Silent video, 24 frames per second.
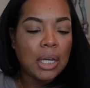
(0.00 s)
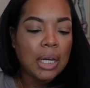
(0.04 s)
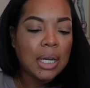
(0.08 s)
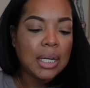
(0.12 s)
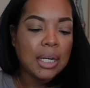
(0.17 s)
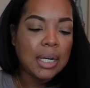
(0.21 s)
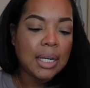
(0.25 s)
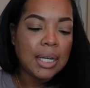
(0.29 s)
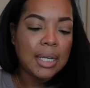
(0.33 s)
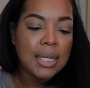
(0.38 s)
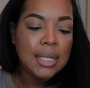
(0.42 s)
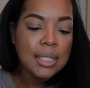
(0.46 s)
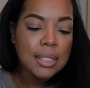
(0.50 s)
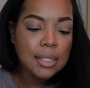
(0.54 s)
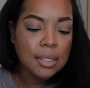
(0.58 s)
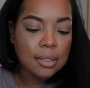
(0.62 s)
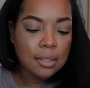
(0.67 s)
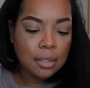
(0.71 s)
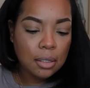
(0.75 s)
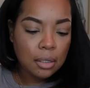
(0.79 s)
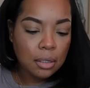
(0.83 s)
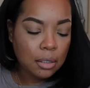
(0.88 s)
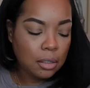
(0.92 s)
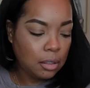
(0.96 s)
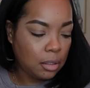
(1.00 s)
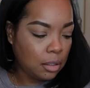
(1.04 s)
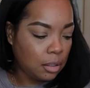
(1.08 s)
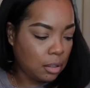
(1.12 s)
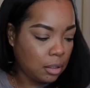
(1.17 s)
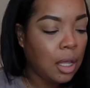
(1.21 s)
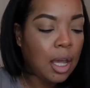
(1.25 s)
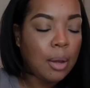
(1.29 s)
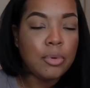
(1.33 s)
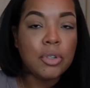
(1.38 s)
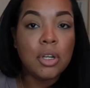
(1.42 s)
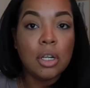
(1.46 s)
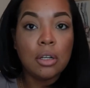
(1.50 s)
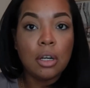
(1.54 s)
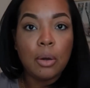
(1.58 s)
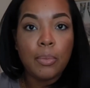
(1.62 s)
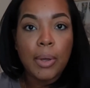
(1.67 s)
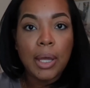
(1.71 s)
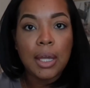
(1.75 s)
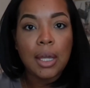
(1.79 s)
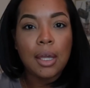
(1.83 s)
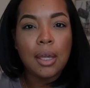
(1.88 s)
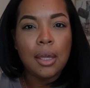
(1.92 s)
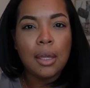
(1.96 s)
right. I'm just gonna go
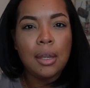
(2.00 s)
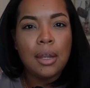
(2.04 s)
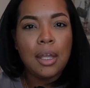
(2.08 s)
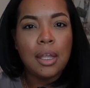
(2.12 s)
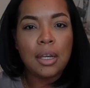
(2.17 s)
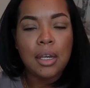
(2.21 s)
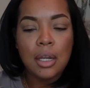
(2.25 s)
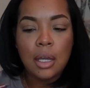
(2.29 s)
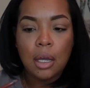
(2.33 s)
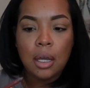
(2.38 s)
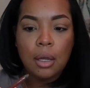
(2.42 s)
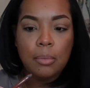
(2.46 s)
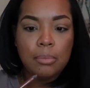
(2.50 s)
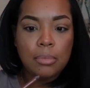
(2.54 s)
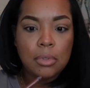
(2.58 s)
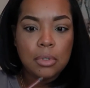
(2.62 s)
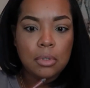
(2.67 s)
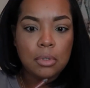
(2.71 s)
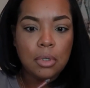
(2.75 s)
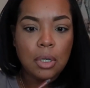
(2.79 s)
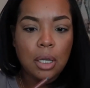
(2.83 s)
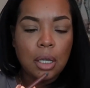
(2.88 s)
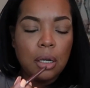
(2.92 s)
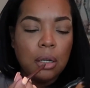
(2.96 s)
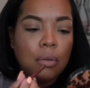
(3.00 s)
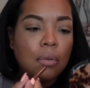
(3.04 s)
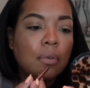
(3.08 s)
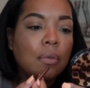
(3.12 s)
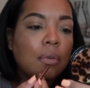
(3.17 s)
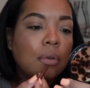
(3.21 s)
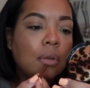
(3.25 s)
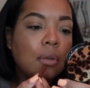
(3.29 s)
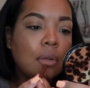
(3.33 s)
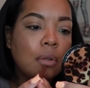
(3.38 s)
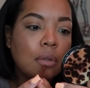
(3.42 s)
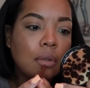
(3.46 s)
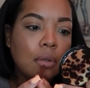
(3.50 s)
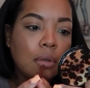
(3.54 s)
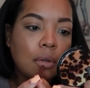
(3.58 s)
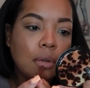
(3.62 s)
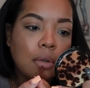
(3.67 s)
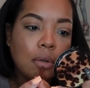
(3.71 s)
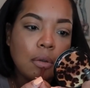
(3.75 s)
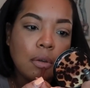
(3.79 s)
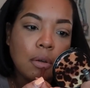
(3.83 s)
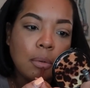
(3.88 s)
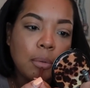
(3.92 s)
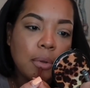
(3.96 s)
back in and kind of
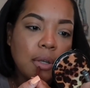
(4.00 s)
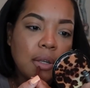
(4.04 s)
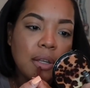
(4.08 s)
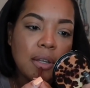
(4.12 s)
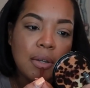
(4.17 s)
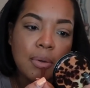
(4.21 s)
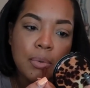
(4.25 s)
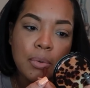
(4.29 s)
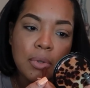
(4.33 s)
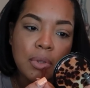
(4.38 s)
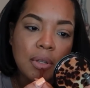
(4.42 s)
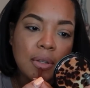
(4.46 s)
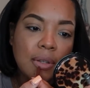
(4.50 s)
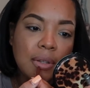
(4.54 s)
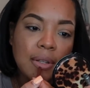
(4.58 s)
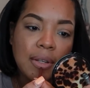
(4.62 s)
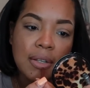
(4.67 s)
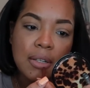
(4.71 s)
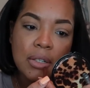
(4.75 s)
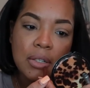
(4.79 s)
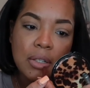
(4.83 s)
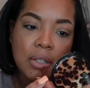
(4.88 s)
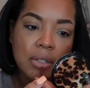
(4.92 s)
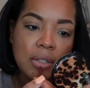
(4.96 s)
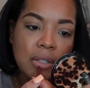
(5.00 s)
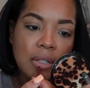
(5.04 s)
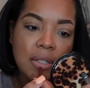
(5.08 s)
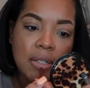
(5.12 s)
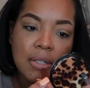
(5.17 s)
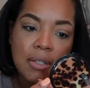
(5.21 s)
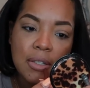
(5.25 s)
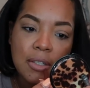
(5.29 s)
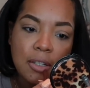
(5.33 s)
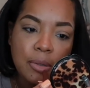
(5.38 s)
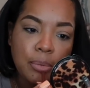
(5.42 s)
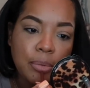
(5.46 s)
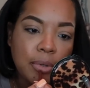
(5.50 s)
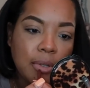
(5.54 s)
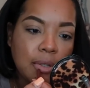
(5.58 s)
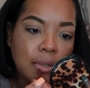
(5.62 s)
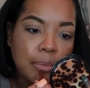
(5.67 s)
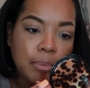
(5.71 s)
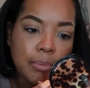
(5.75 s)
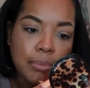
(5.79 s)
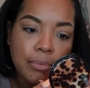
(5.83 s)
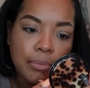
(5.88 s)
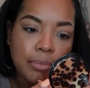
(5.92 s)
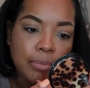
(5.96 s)
go back in with the liner just a little bit
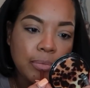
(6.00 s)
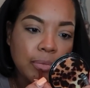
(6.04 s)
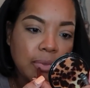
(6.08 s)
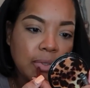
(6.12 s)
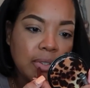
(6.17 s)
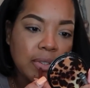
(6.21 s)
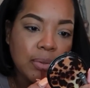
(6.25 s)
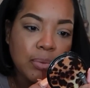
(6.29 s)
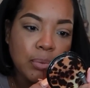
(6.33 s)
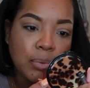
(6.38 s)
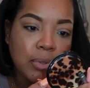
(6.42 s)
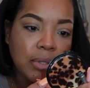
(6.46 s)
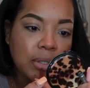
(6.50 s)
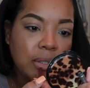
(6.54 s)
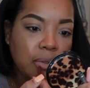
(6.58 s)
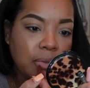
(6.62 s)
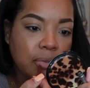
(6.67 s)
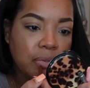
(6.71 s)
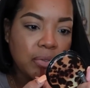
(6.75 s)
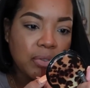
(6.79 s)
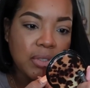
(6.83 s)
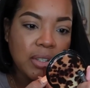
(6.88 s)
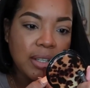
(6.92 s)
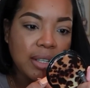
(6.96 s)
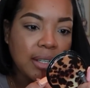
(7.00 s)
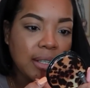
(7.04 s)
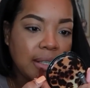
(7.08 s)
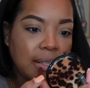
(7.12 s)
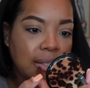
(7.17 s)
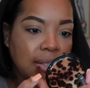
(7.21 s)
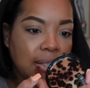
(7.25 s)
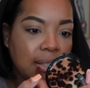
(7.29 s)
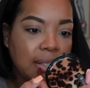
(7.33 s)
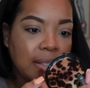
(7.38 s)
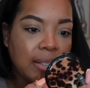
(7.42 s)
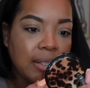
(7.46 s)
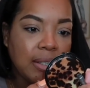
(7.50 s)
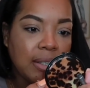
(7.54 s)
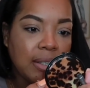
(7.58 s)
to redefine